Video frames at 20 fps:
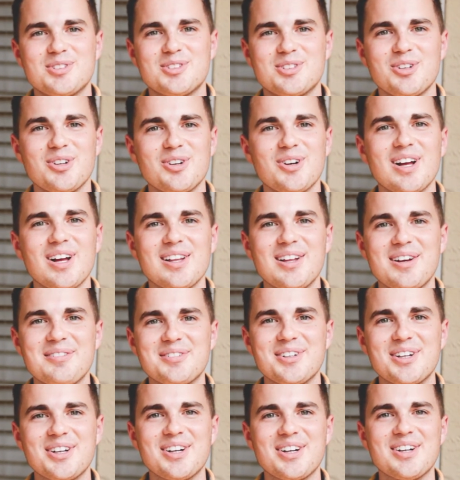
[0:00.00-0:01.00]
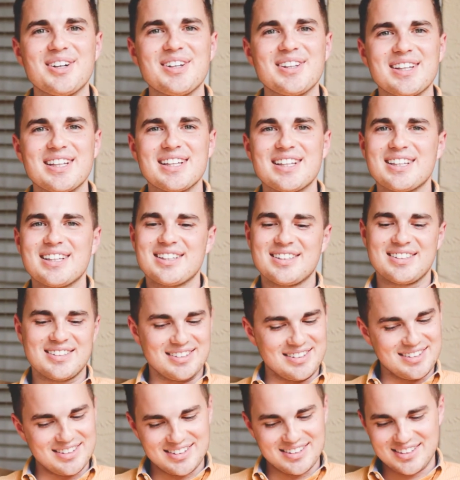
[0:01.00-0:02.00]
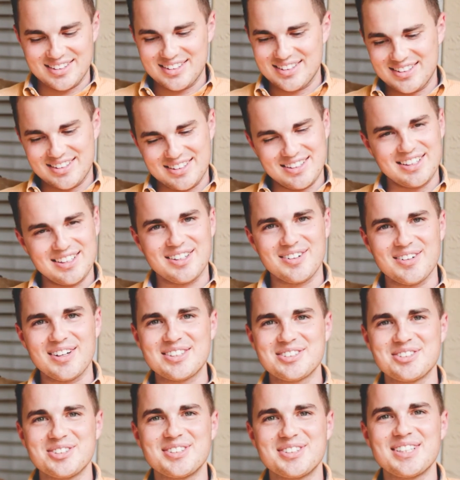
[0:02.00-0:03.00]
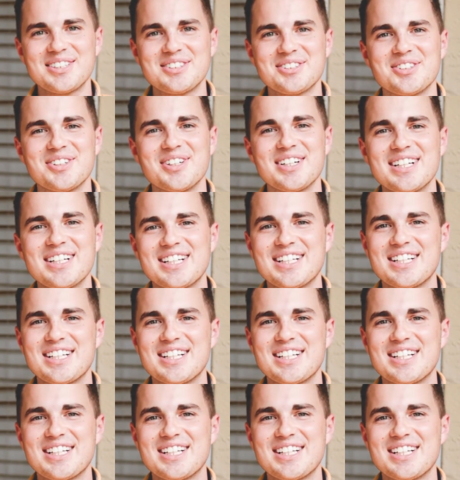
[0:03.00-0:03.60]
Told her I loved her, and the rest is history.